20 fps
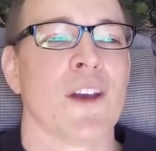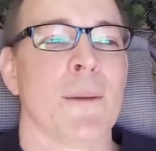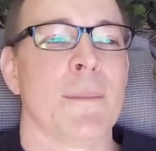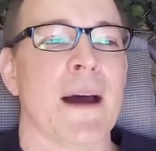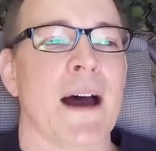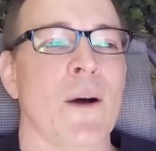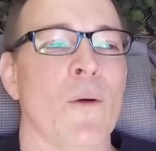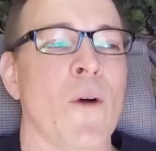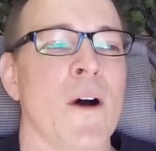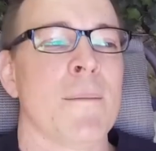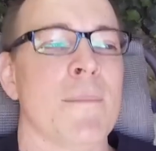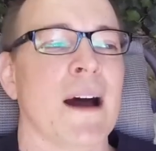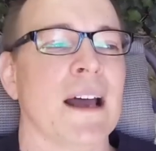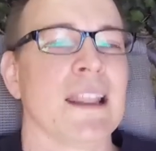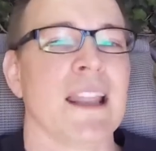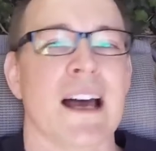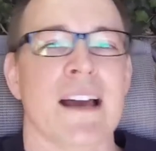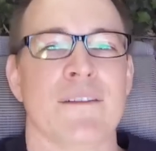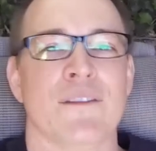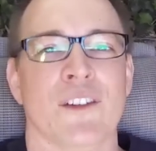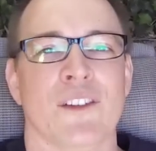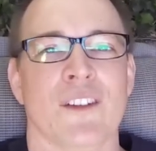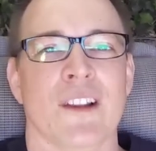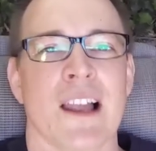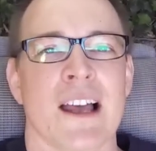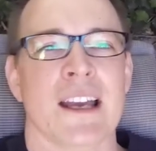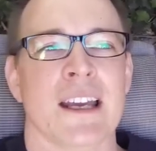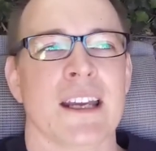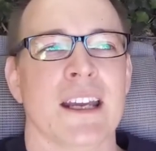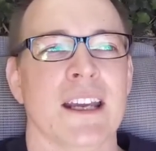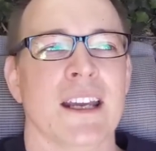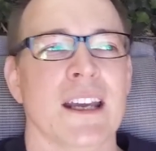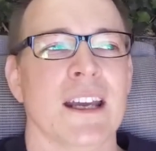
about what my life is like,